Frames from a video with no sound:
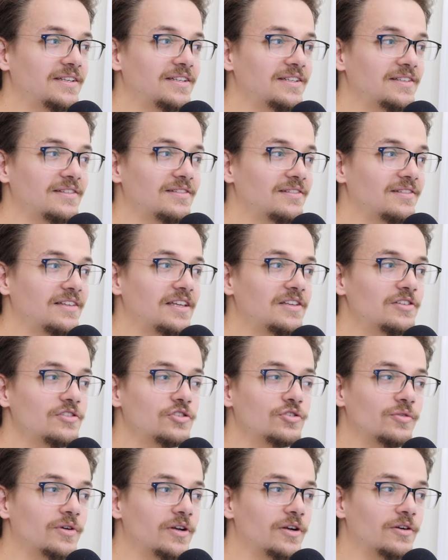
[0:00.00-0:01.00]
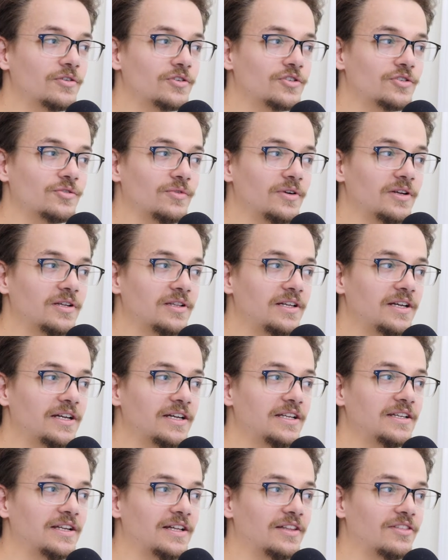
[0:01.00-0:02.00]
I didn't enjoy her
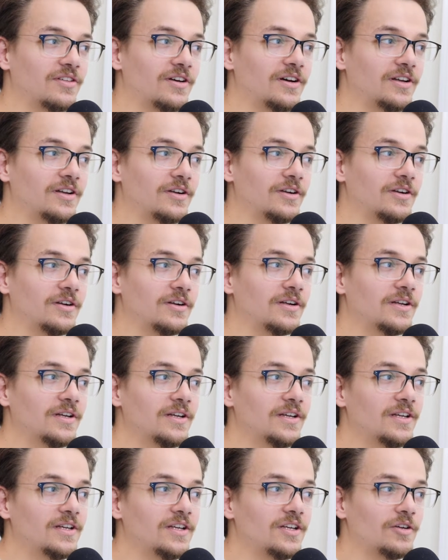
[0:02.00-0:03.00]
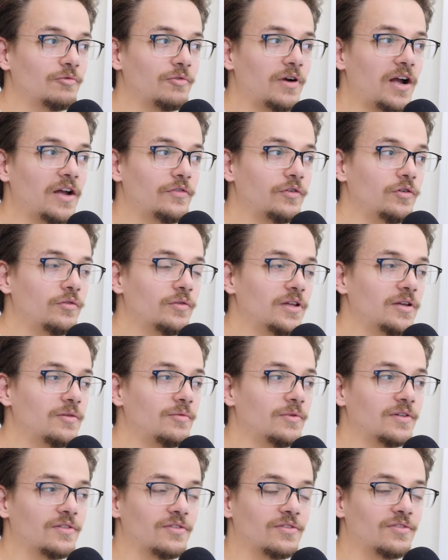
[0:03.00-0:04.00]
storyline. I thought her rivalry
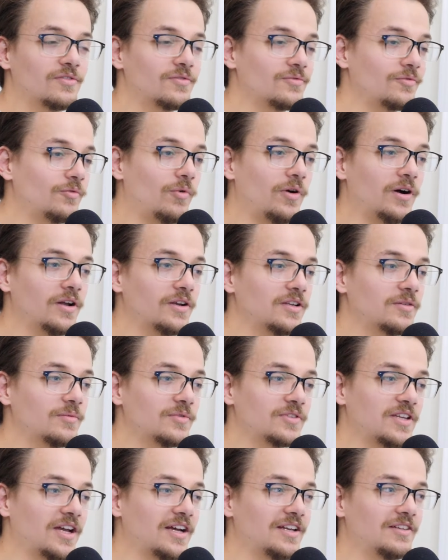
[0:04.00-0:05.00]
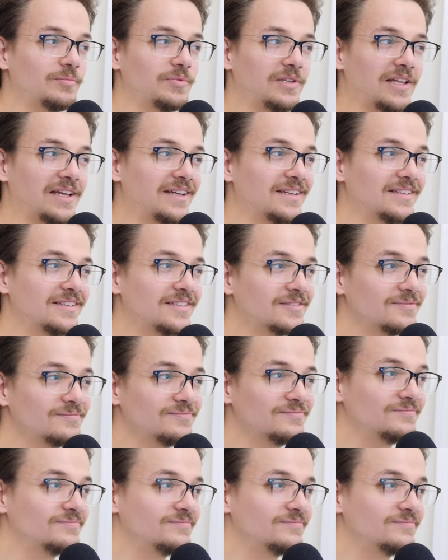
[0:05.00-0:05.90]
with Wanda was kind of bland.